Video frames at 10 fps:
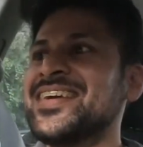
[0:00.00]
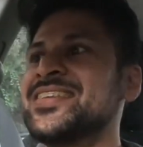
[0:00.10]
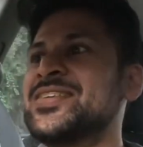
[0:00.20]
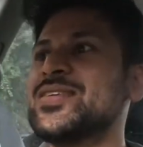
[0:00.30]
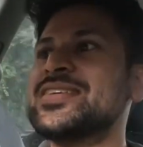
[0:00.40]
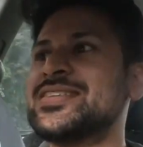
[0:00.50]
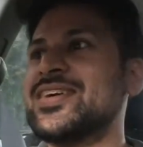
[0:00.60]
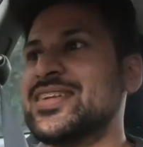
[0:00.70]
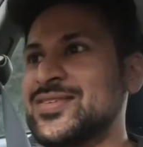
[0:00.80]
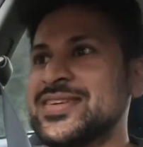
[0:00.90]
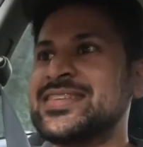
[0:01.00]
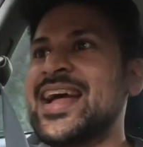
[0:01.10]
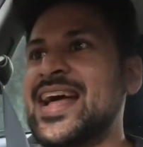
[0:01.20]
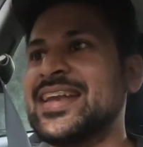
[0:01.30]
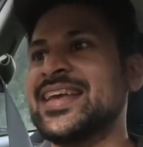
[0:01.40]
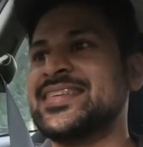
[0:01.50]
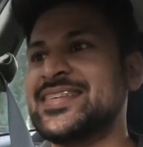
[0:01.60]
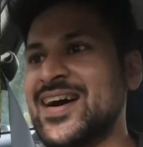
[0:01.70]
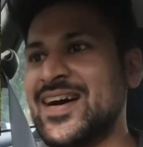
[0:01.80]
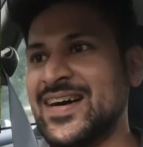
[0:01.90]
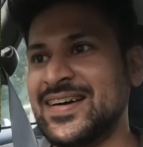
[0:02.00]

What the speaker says: Do a standing start.